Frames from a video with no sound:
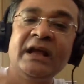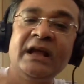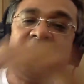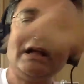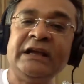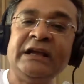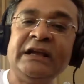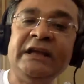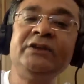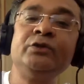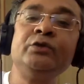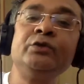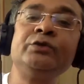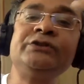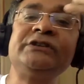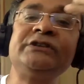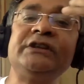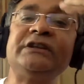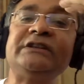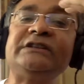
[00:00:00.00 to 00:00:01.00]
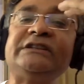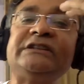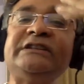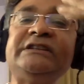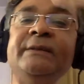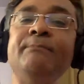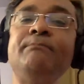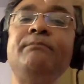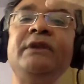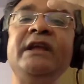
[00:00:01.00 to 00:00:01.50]
Hindus
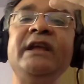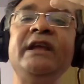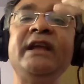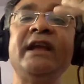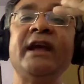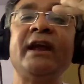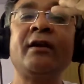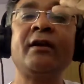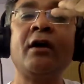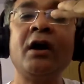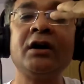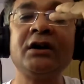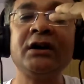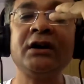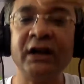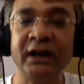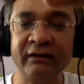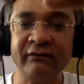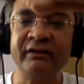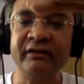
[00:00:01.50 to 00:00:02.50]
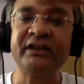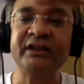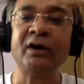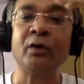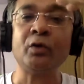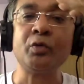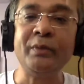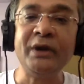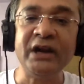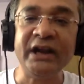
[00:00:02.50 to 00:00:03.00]
simply cannot live
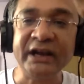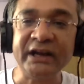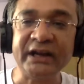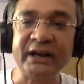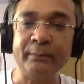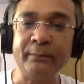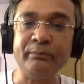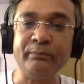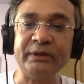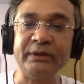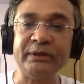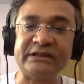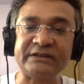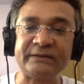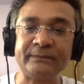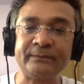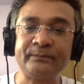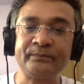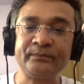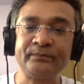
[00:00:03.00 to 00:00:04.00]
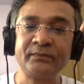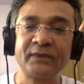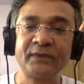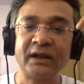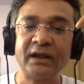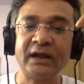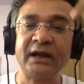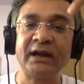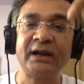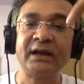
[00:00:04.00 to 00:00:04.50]
without building temples.
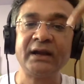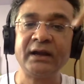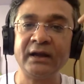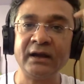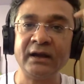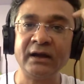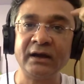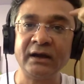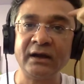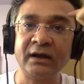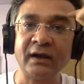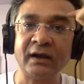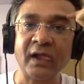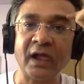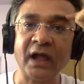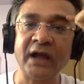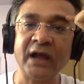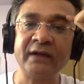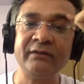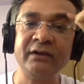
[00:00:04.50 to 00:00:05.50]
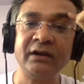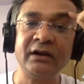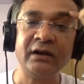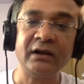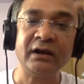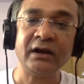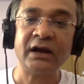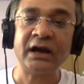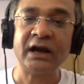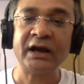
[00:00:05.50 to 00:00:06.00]
And uh, I will,
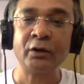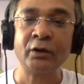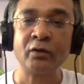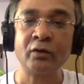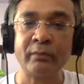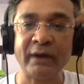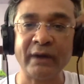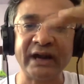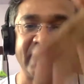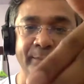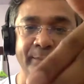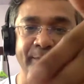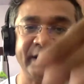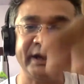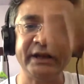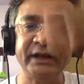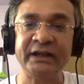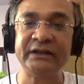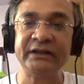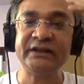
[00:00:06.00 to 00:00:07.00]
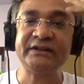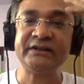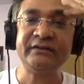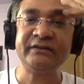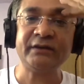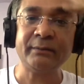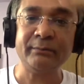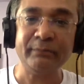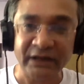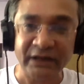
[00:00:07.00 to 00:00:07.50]
I don't mind repeating this
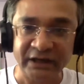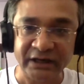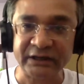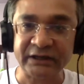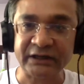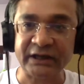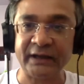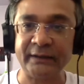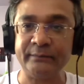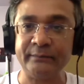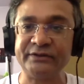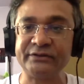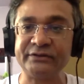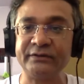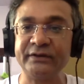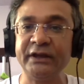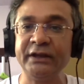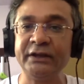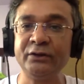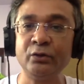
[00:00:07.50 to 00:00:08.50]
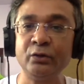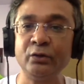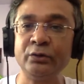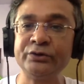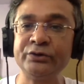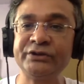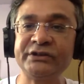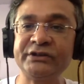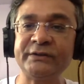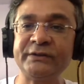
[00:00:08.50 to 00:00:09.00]
even a million times.
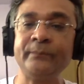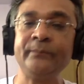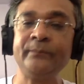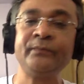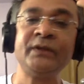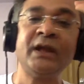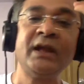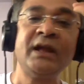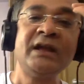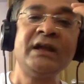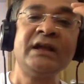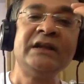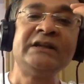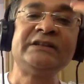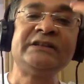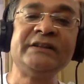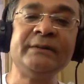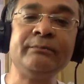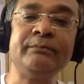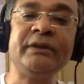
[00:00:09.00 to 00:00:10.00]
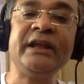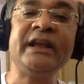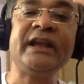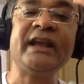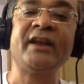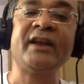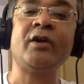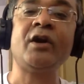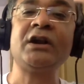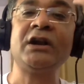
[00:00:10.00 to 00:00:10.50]
Hindus simply
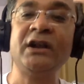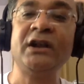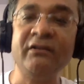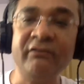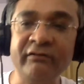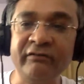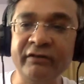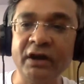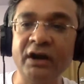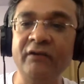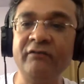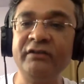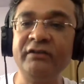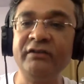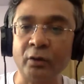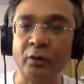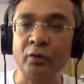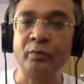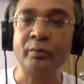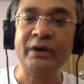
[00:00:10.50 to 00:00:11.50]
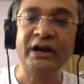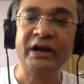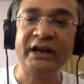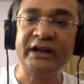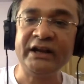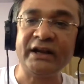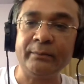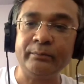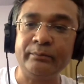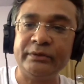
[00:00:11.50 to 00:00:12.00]
cannot live without
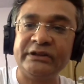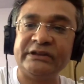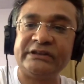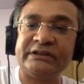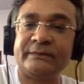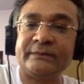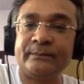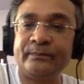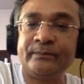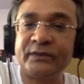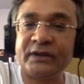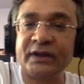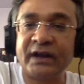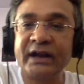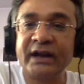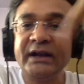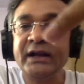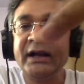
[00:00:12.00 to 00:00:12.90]
building temples, right?